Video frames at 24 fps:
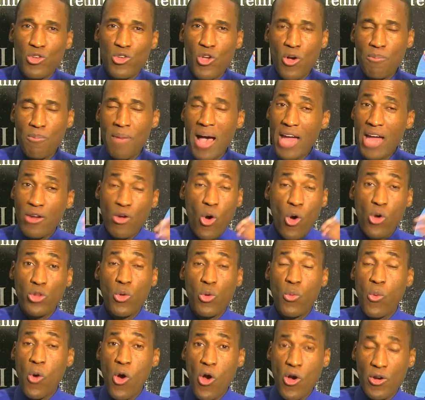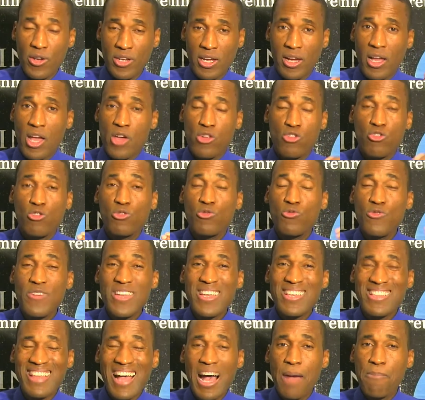to your mind or the word should
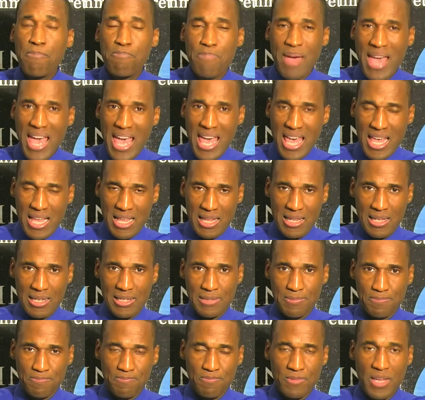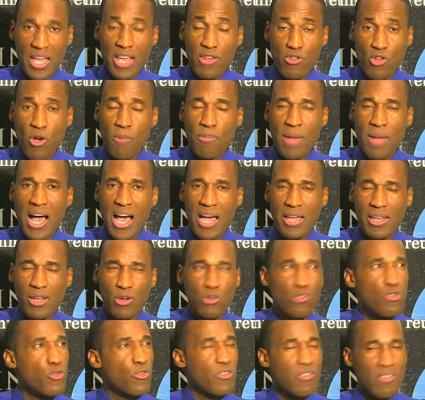ring a bell in your
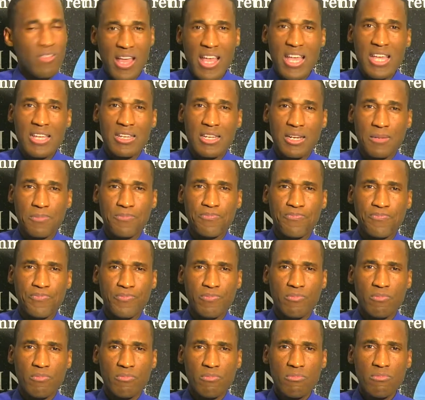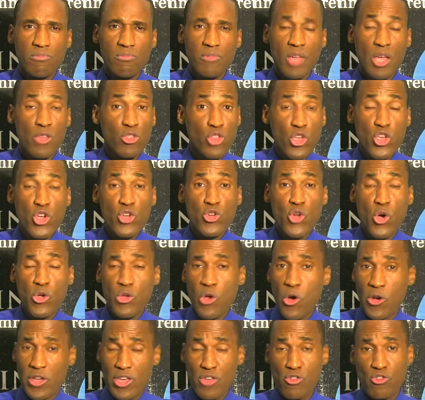mind, crusade. Do you know
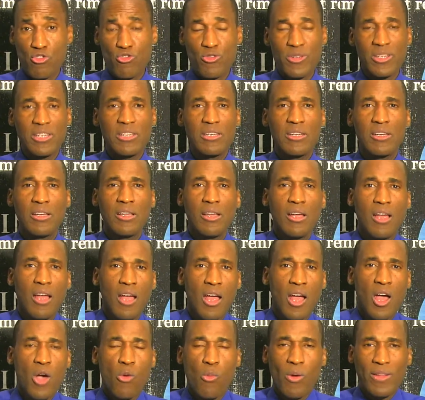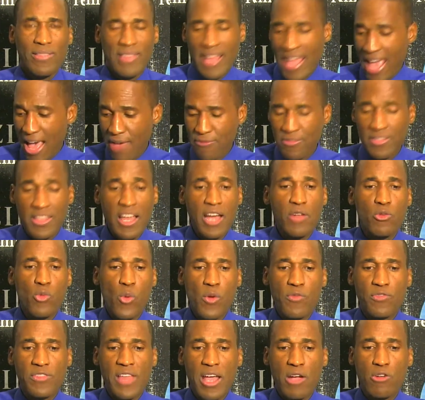your history? What they have
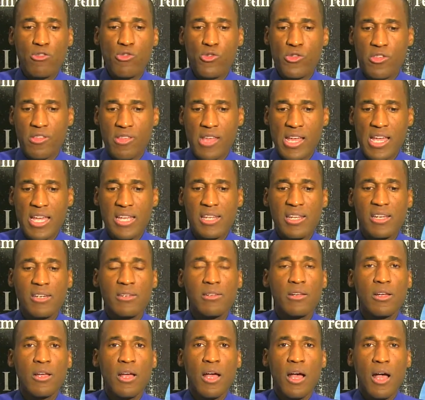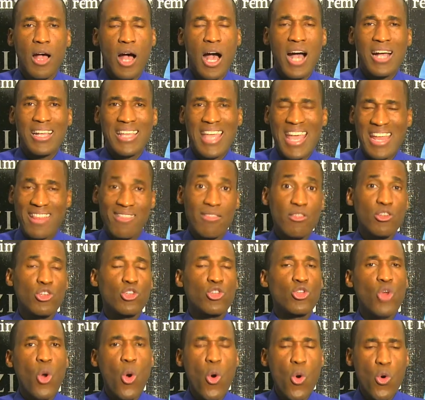done with their crusade
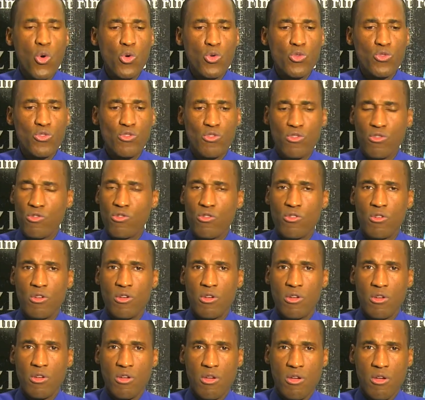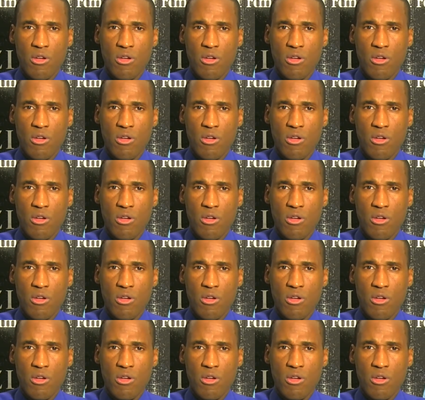against those